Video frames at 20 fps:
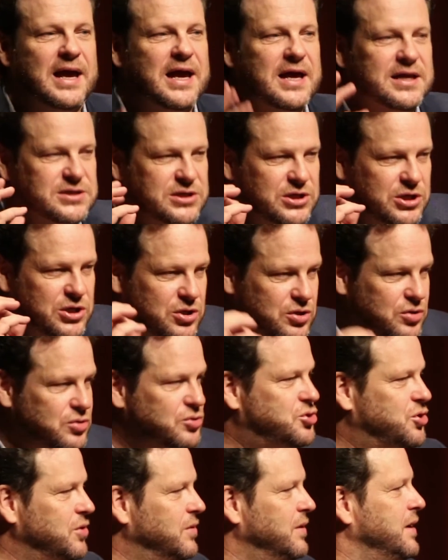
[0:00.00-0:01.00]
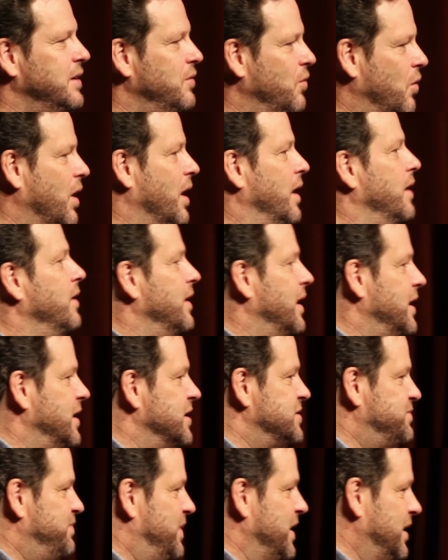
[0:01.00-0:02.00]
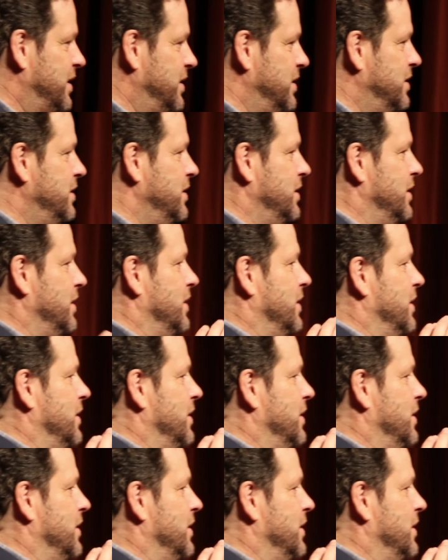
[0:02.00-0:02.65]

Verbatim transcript: it's usually one that has been